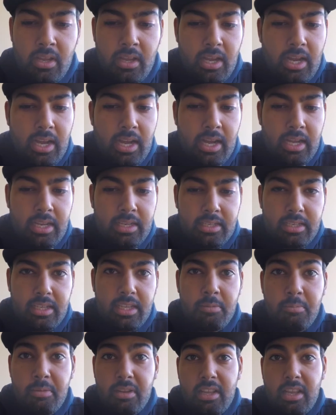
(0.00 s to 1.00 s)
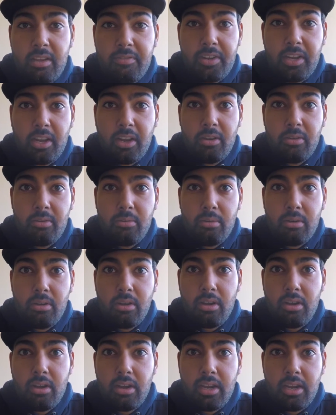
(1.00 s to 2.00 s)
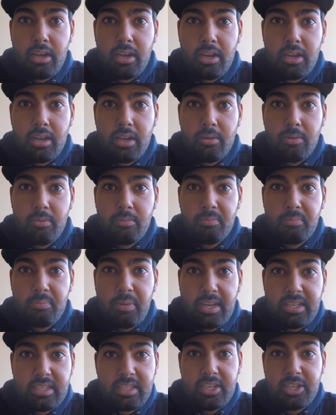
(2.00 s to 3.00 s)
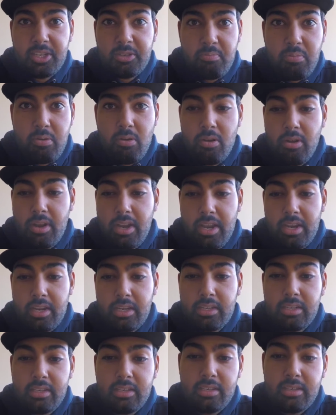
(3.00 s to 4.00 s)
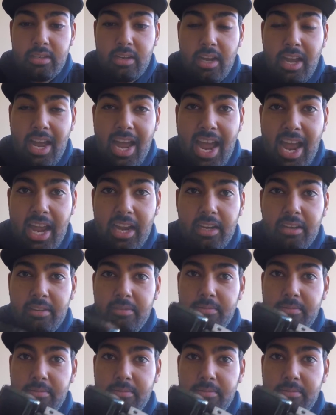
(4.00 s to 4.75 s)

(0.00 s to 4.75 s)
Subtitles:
And in the middle of that video, I basically just put in a hack,